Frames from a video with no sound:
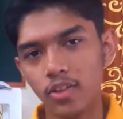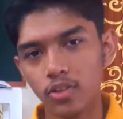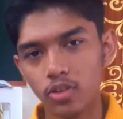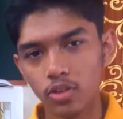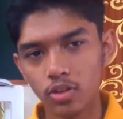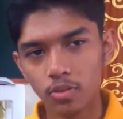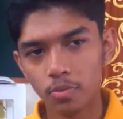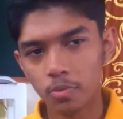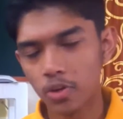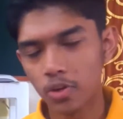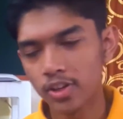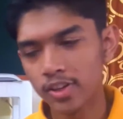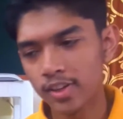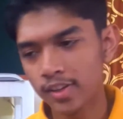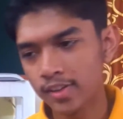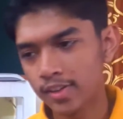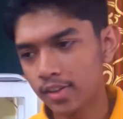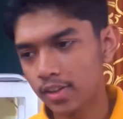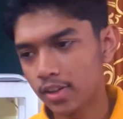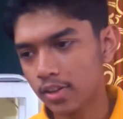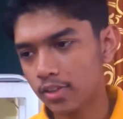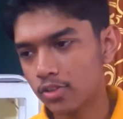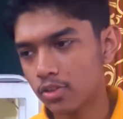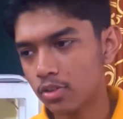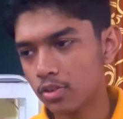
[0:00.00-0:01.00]
So the
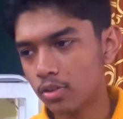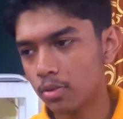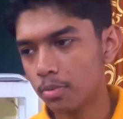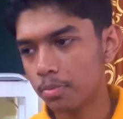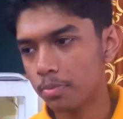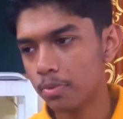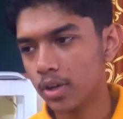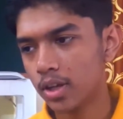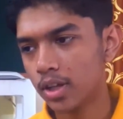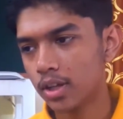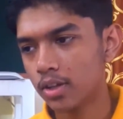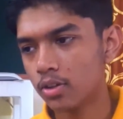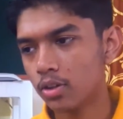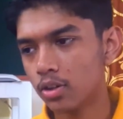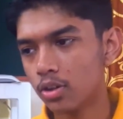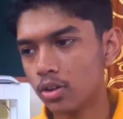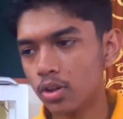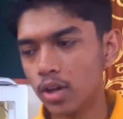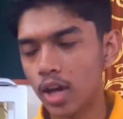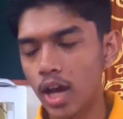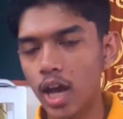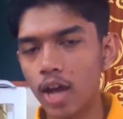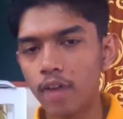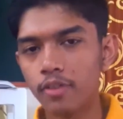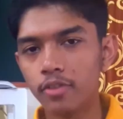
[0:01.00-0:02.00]
processor is pretty good.
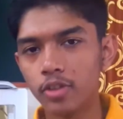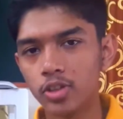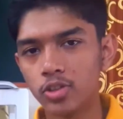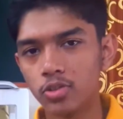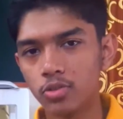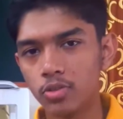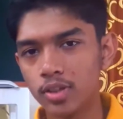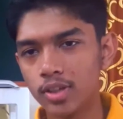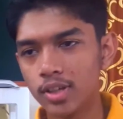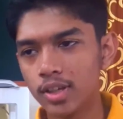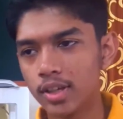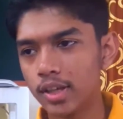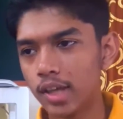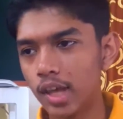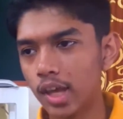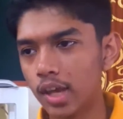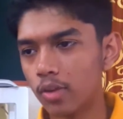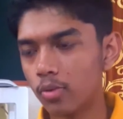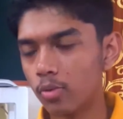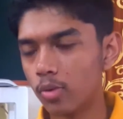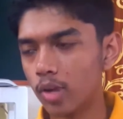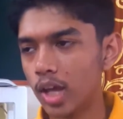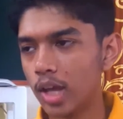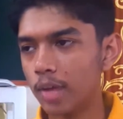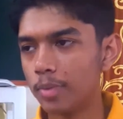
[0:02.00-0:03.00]
You have a 3
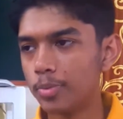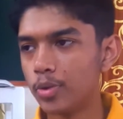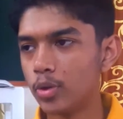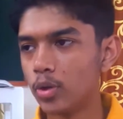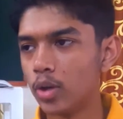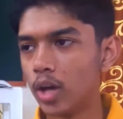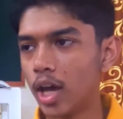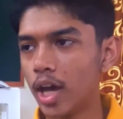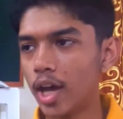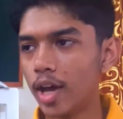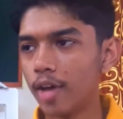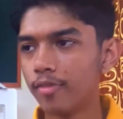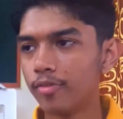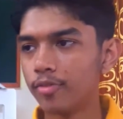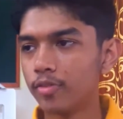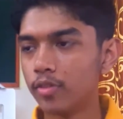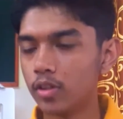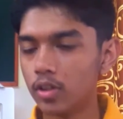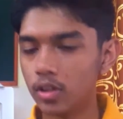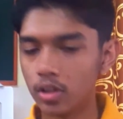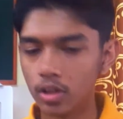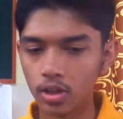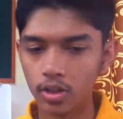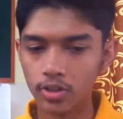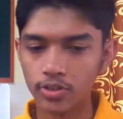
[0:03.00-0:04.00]
gig RAM, you have
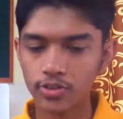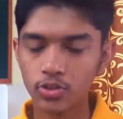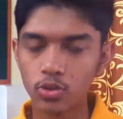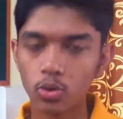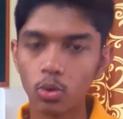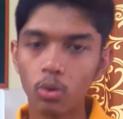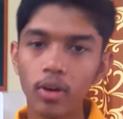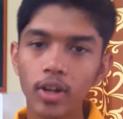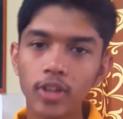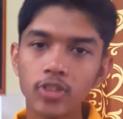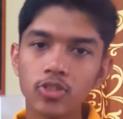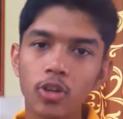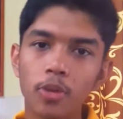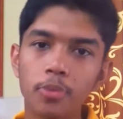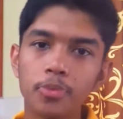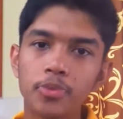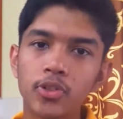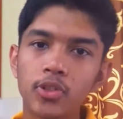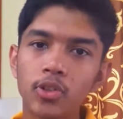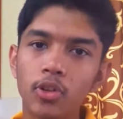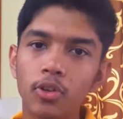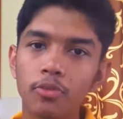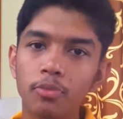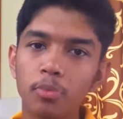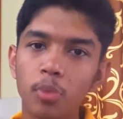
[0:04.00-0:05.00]
a storage
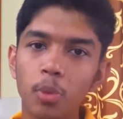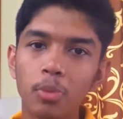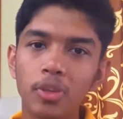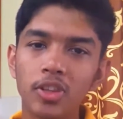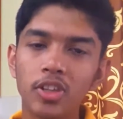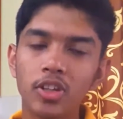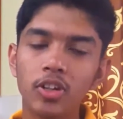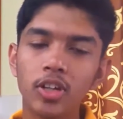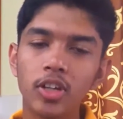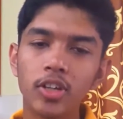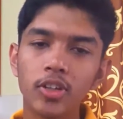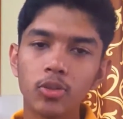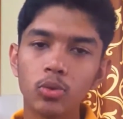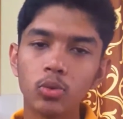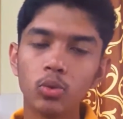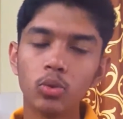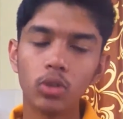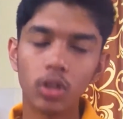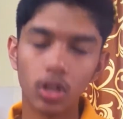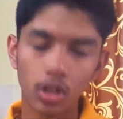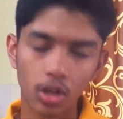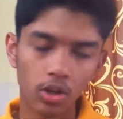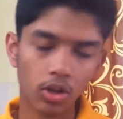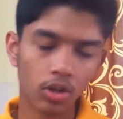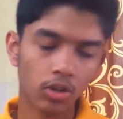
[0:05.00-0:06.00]
option of maybe 32,
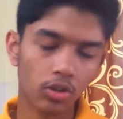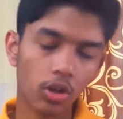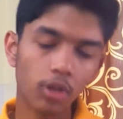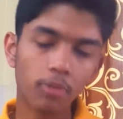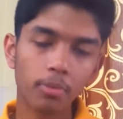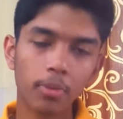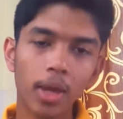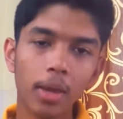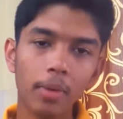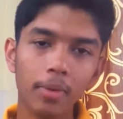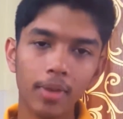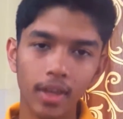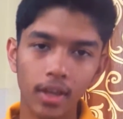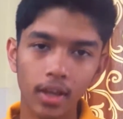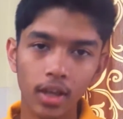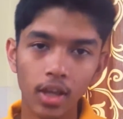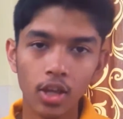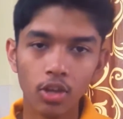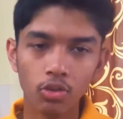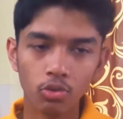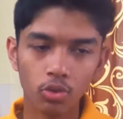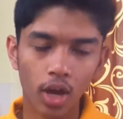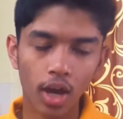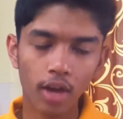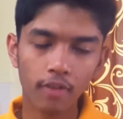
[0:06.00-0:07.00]

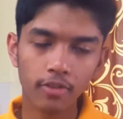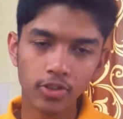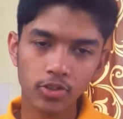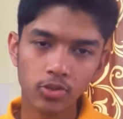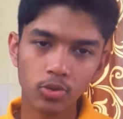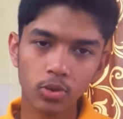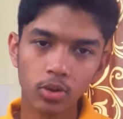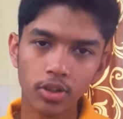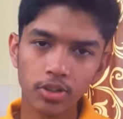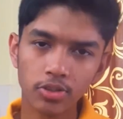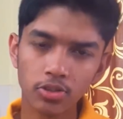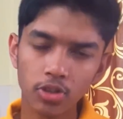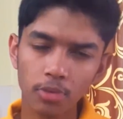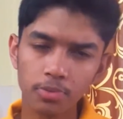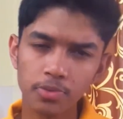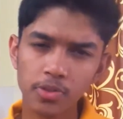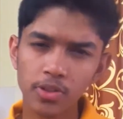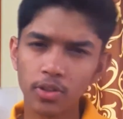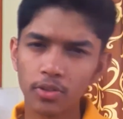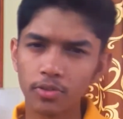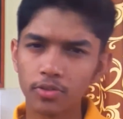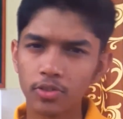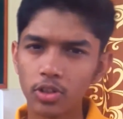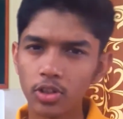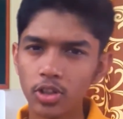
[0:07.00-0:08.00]
you have a storage
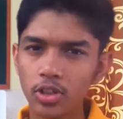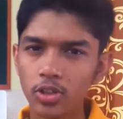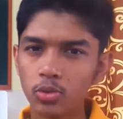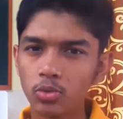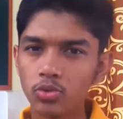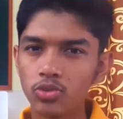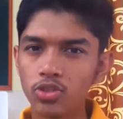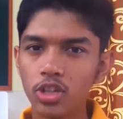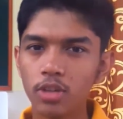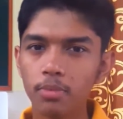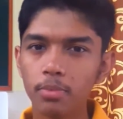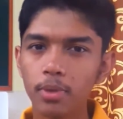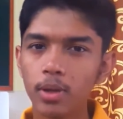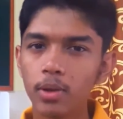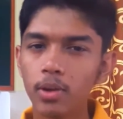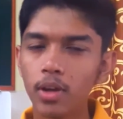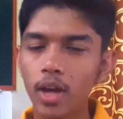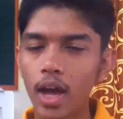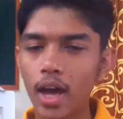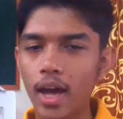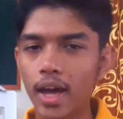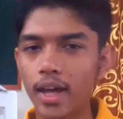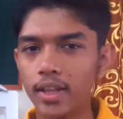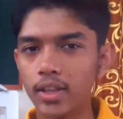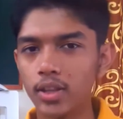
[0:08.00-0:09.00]
option of 32 GB
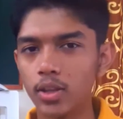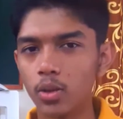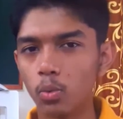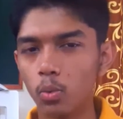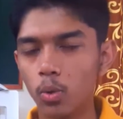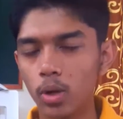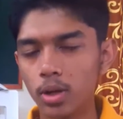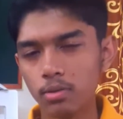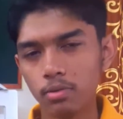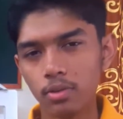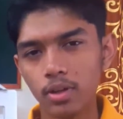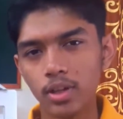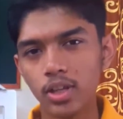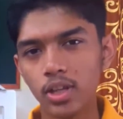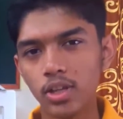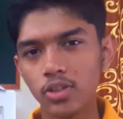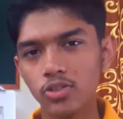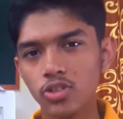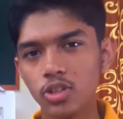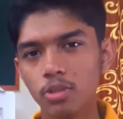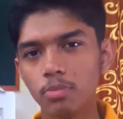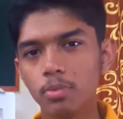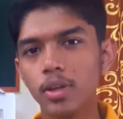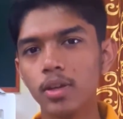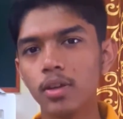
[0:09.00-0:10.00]
and the 128
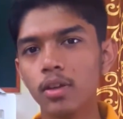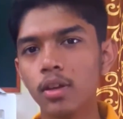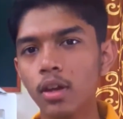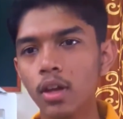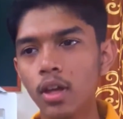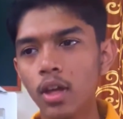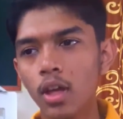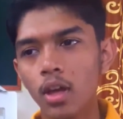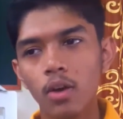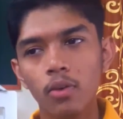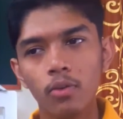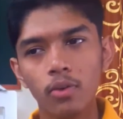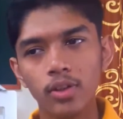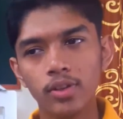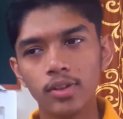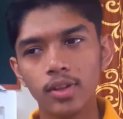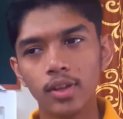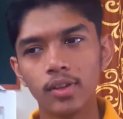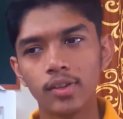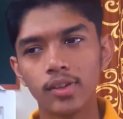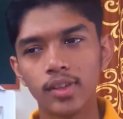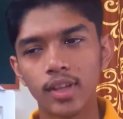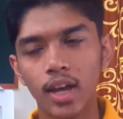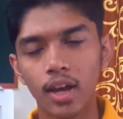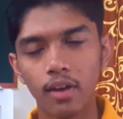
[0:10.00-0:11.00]
GB, which
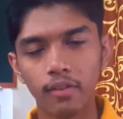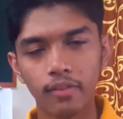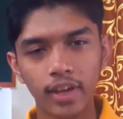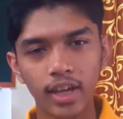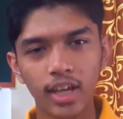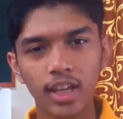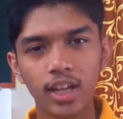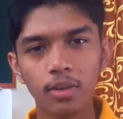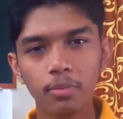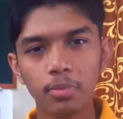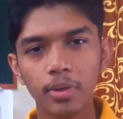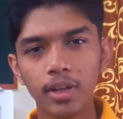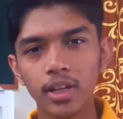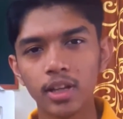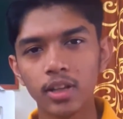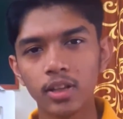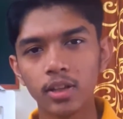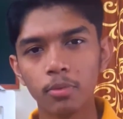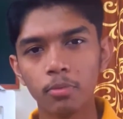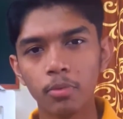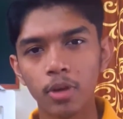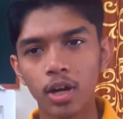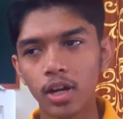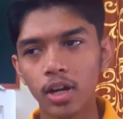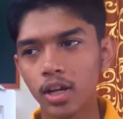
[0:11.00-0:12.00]
is available in
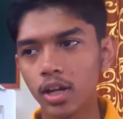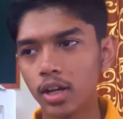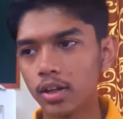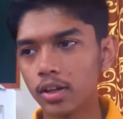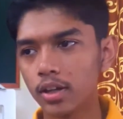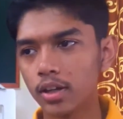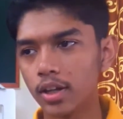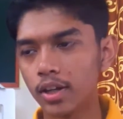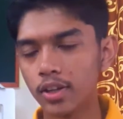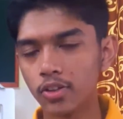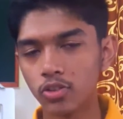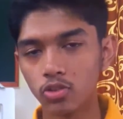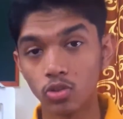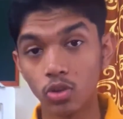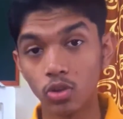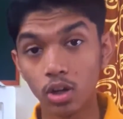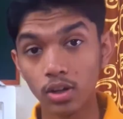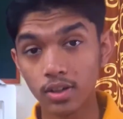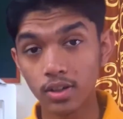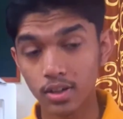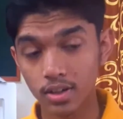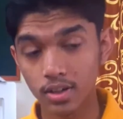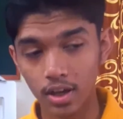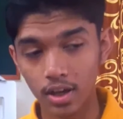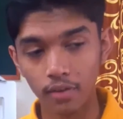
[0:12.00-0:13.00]
the market. It is
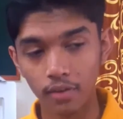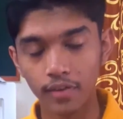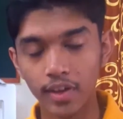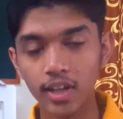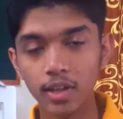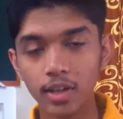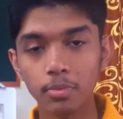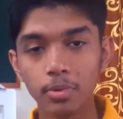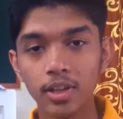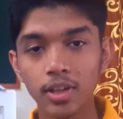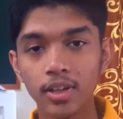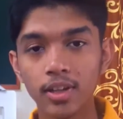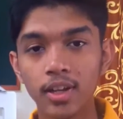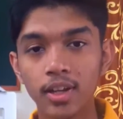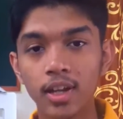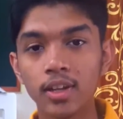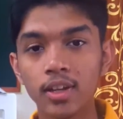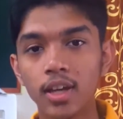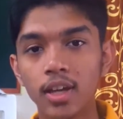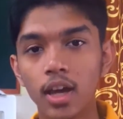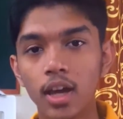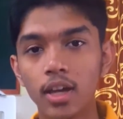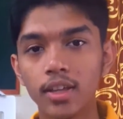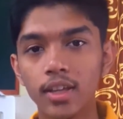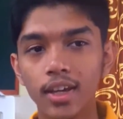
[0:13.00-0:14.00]
not available in
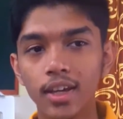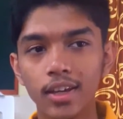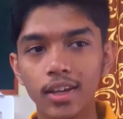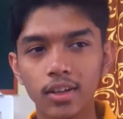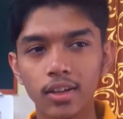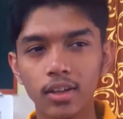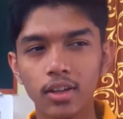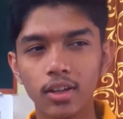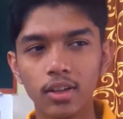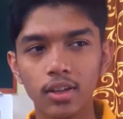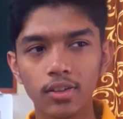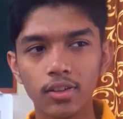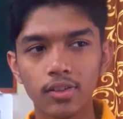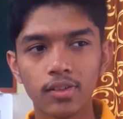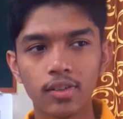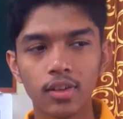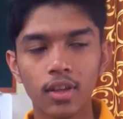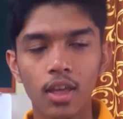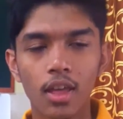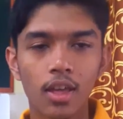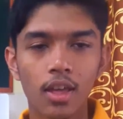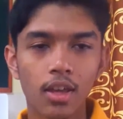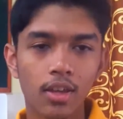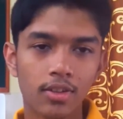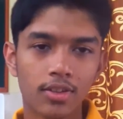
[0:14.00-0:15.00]
India yet. It is
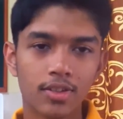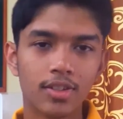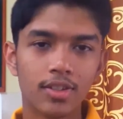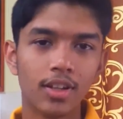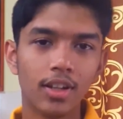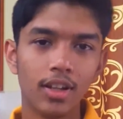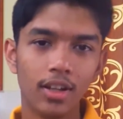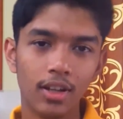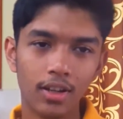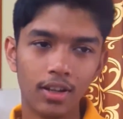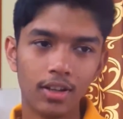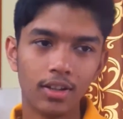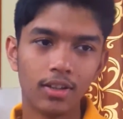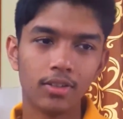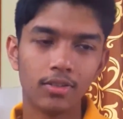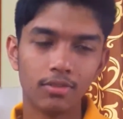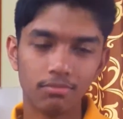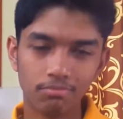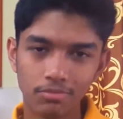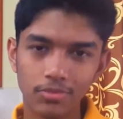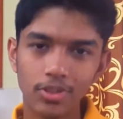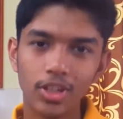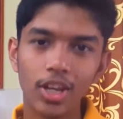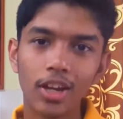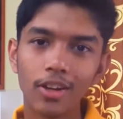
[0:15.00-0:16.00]
still
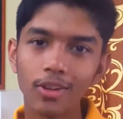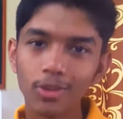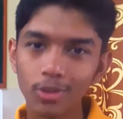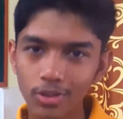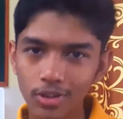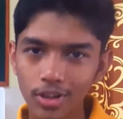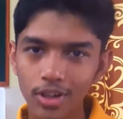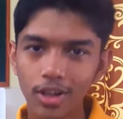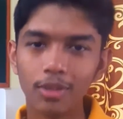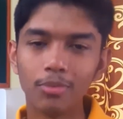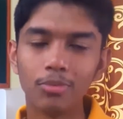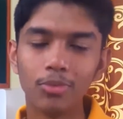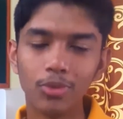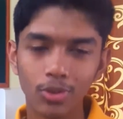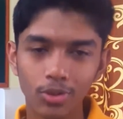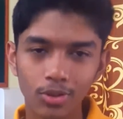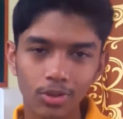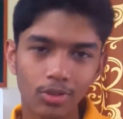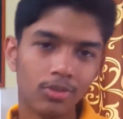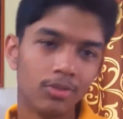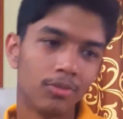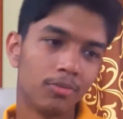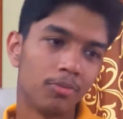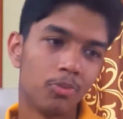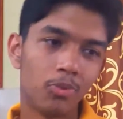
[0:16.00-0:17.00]
yet to come,
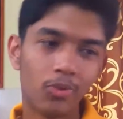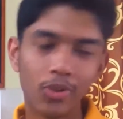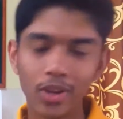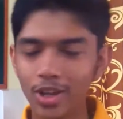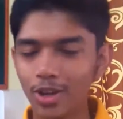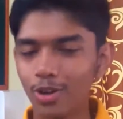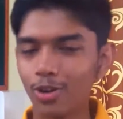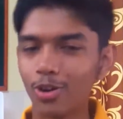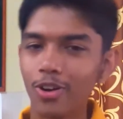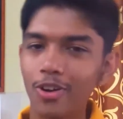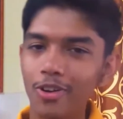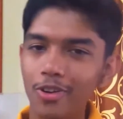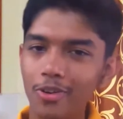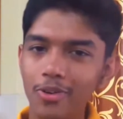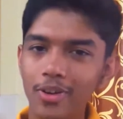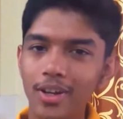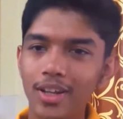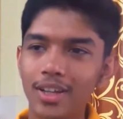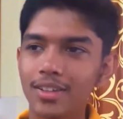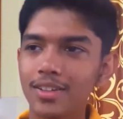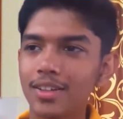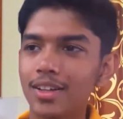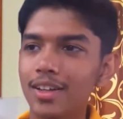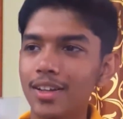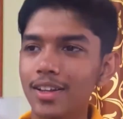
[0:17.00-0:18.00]
pre-order
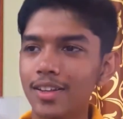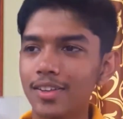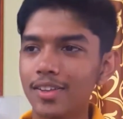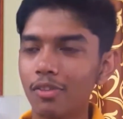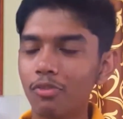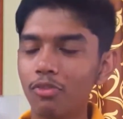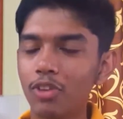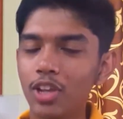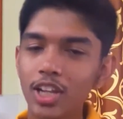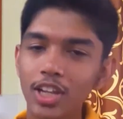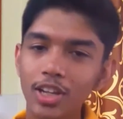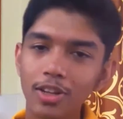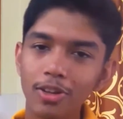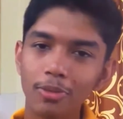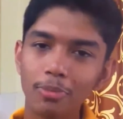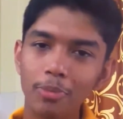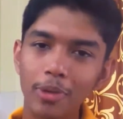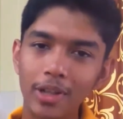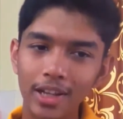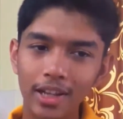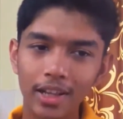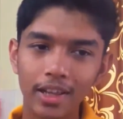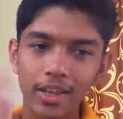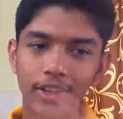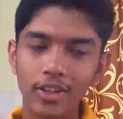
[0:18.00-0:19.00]
it. It is
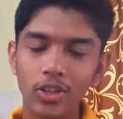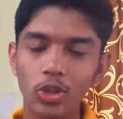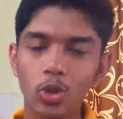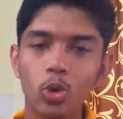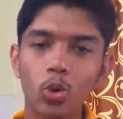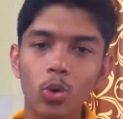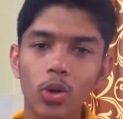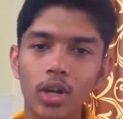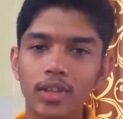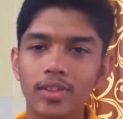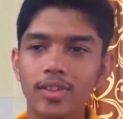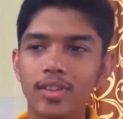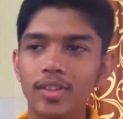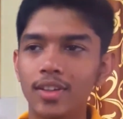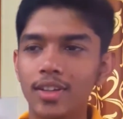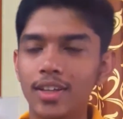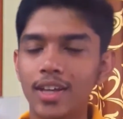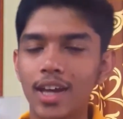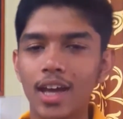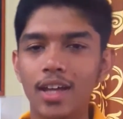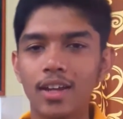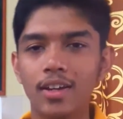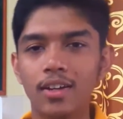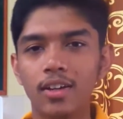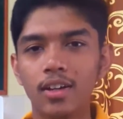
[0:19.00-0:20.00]
available in US and
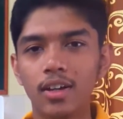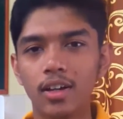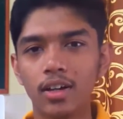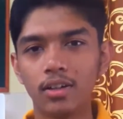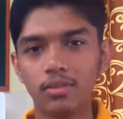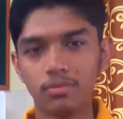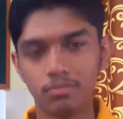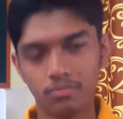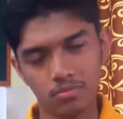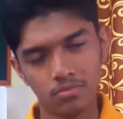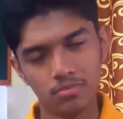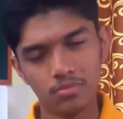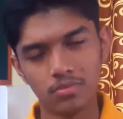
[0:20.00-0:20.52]
Canada.